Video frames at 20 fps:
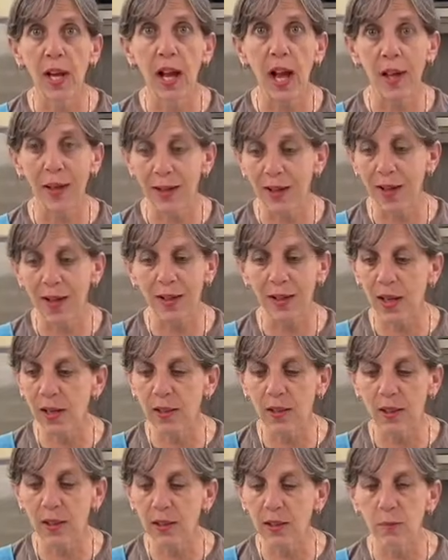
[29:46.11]
I
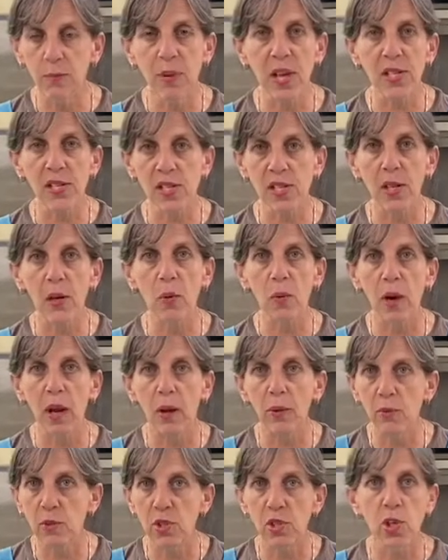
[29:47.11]
think messing
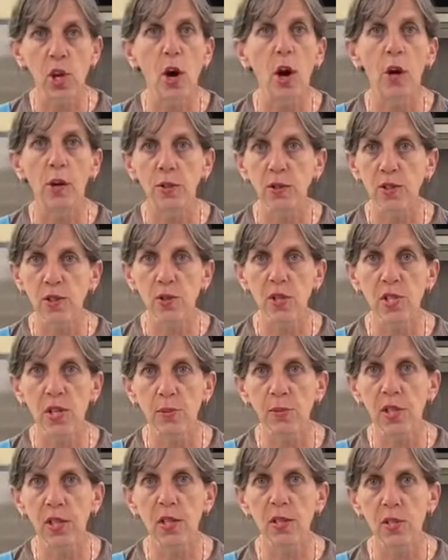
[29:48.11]
around with tongs or
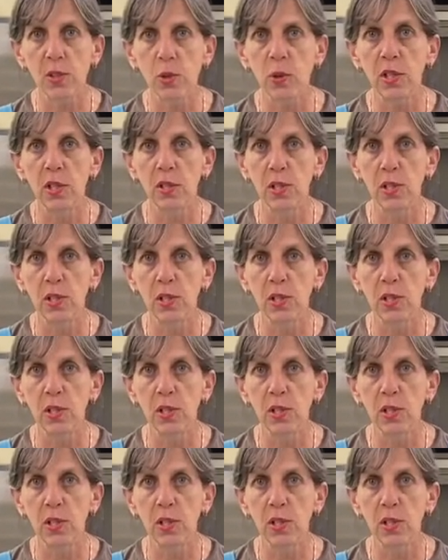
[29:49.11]
something is going